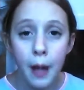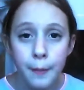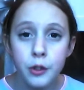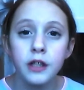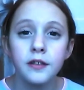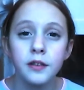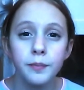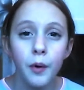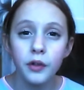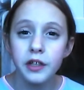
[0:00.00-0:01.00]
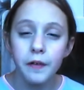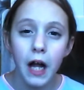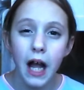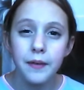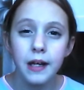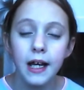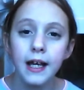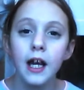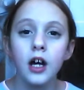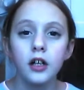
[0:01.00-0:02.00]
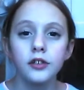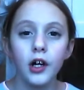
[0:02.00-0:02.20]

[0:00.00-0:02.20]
blemishes and spots if I have any.